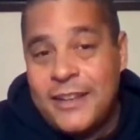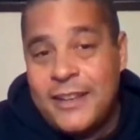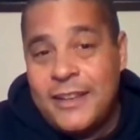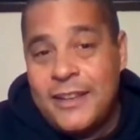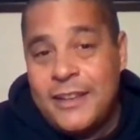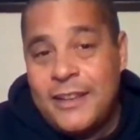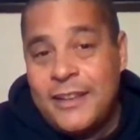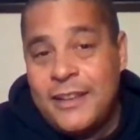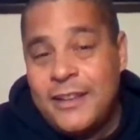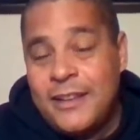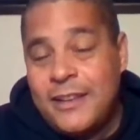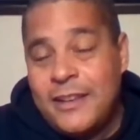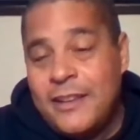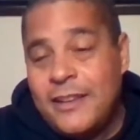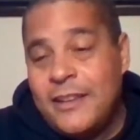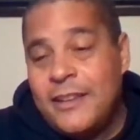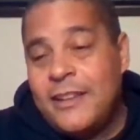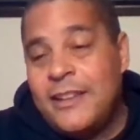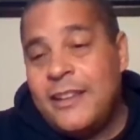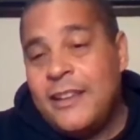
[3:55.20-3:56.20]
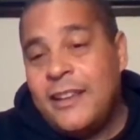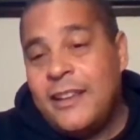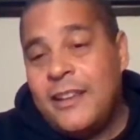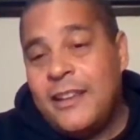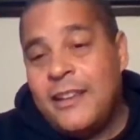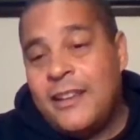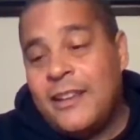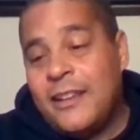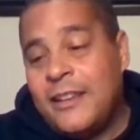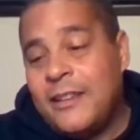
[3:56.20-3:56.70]

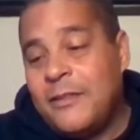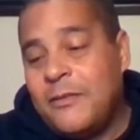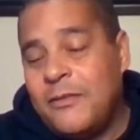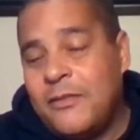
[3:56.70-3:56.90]
Nobody speaks.